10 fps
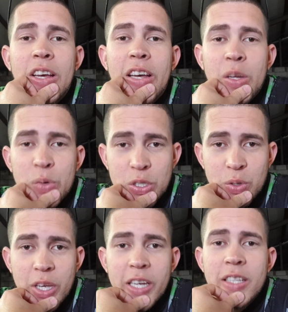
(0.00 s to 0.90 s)
It was
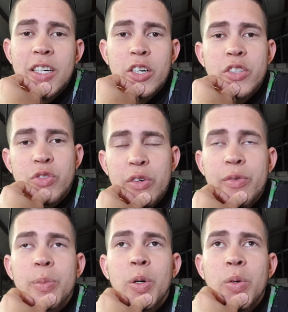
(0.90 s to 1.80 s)
okay. The car is
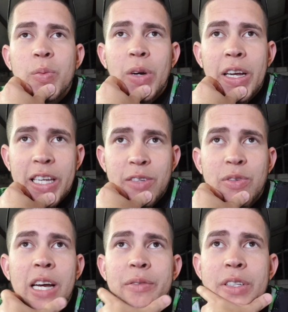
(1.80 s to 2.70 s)
driftable. I can
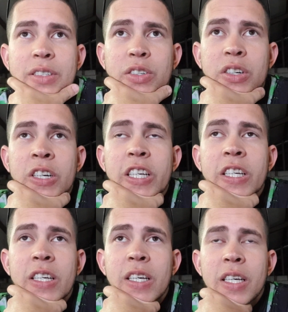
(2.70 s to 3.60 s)
drive it certainly,
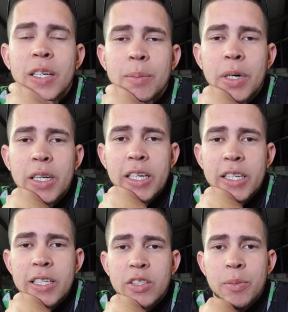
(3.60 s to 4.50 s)
but
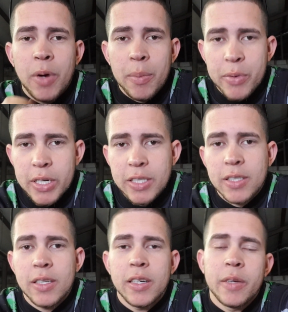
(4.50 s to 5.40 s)
it needs some
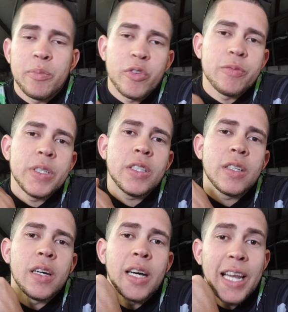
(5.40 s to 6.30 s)
upgrades, improvements,
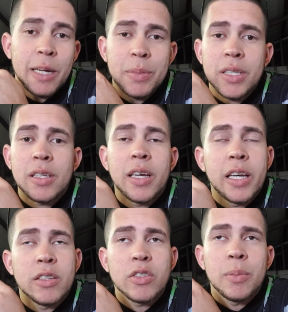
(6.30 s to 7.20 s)
alignment,
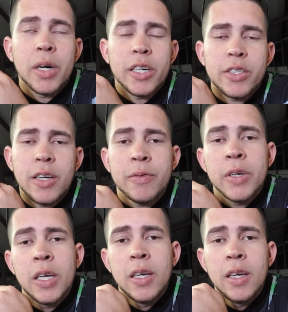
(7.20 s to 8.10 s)
and some other stuff.
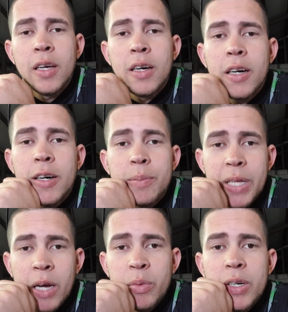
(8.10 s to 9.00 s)

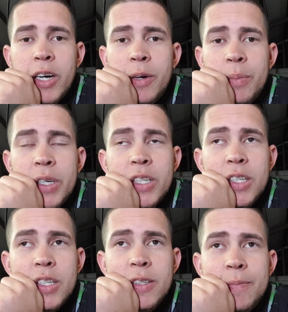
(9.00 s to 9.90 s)
That will come in
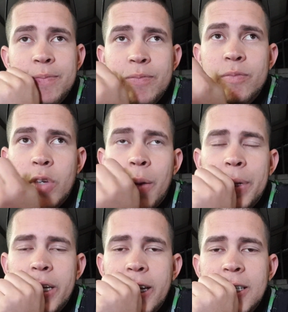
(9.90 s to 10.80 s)
the
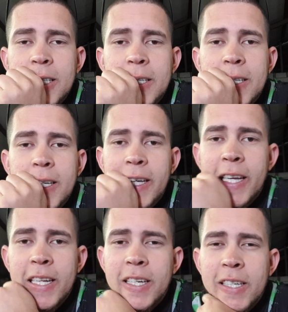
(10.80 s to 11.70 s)
coming days.
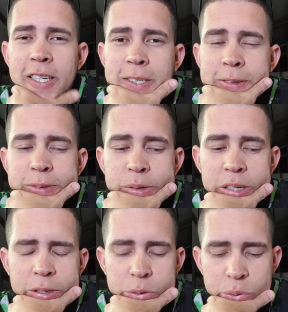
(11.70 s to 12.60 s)
And what
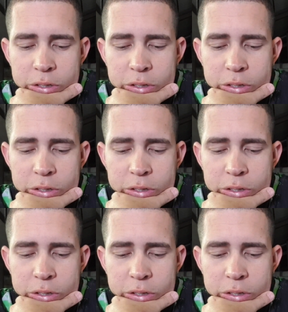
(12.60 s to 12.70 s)
else?